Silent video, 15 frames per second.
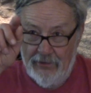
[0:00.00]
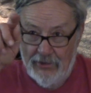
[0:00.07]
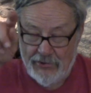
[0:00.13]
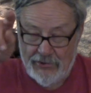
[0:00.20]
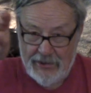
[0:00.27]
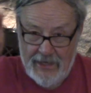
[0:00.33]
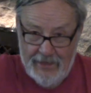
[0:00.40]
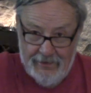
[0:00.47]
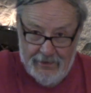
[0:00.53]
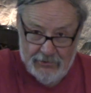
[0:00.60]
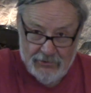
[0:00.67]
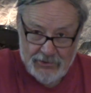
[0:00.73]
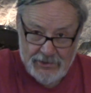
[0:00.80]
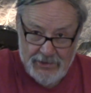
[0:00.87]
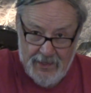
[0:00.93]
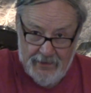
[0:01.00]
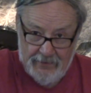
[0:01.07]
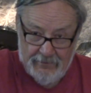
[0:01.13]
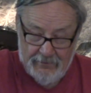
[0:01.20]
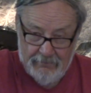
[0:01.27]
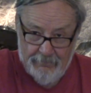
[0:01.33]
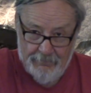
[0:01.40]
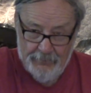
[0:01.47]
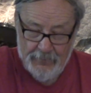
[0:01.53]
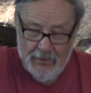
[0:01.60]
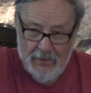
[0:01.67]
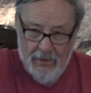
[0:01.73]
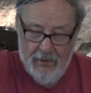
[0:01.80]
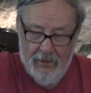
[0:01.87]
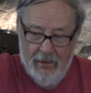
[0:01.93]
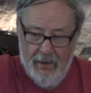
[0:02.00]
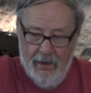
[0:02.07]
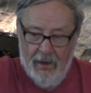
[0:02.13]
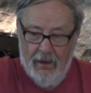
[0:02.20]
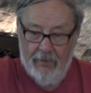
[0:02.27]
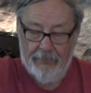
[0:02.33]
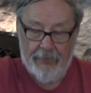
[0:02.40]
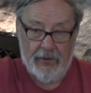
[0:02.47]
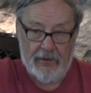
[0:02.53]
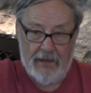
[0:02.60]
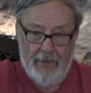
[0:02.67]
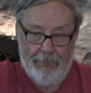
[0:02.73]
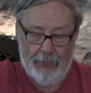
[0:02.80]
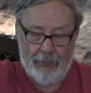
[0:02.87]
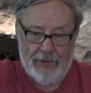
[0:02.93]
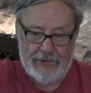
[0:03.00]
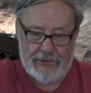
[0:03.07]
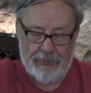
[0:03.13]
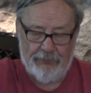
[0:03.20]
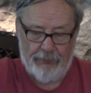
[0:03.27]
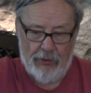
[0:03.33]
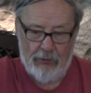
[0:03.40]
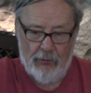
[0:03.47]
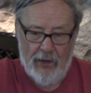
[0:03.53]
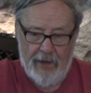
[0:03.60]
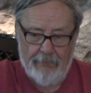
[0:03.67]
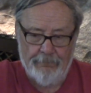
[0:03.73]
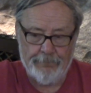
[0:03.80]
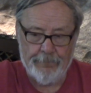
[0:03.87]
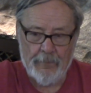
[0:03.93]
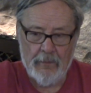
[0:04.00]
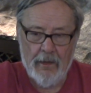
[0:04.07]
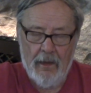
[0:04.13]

the setting sun for a couple of reasons. For one,